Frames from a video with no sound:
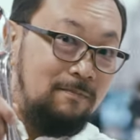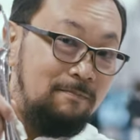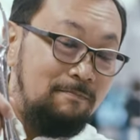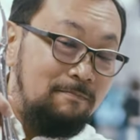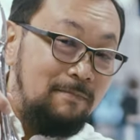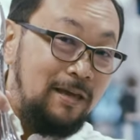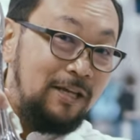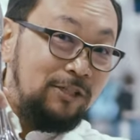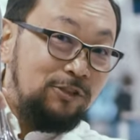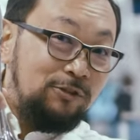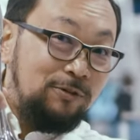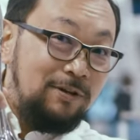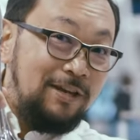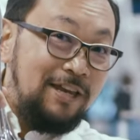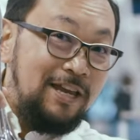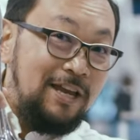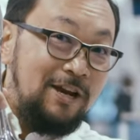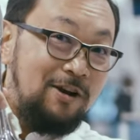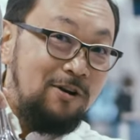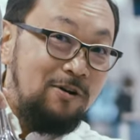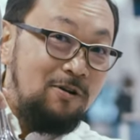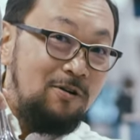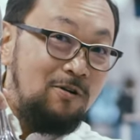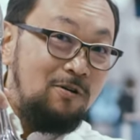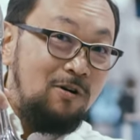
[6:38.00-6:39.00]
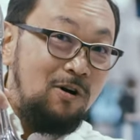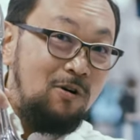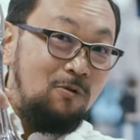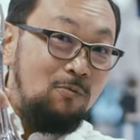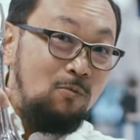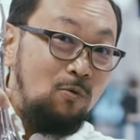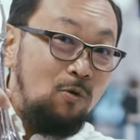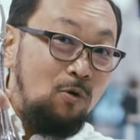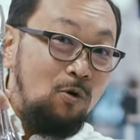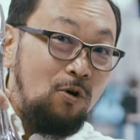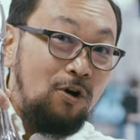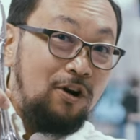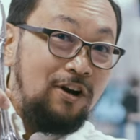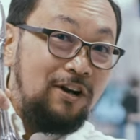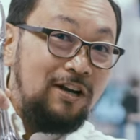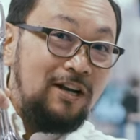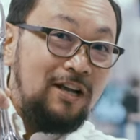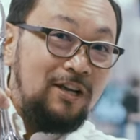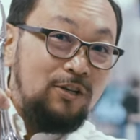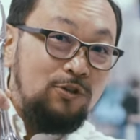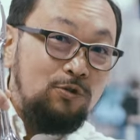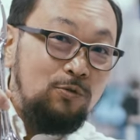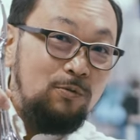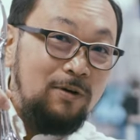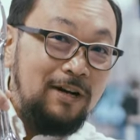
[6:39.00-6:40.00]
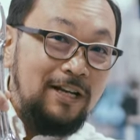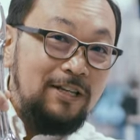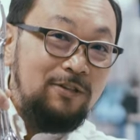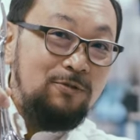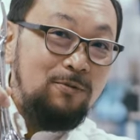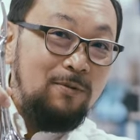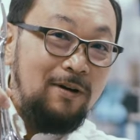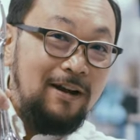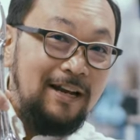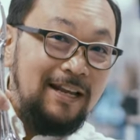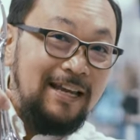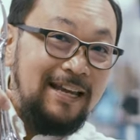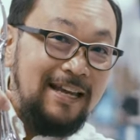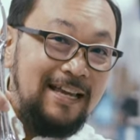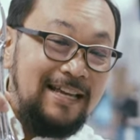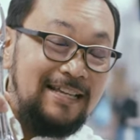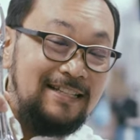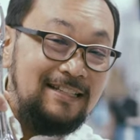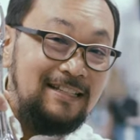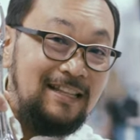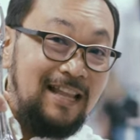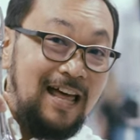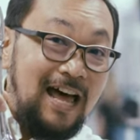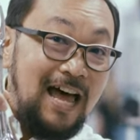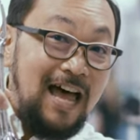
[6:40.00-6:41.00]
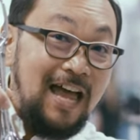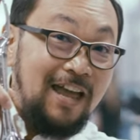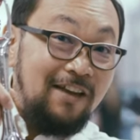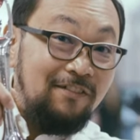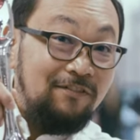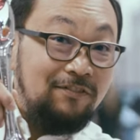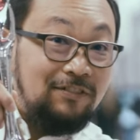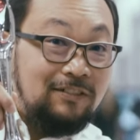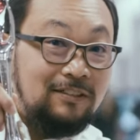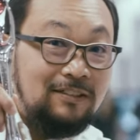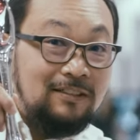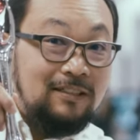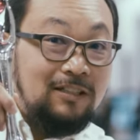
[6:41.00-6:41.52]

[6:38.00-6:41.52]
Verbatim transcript: Measuring Hero Award 2020 is live.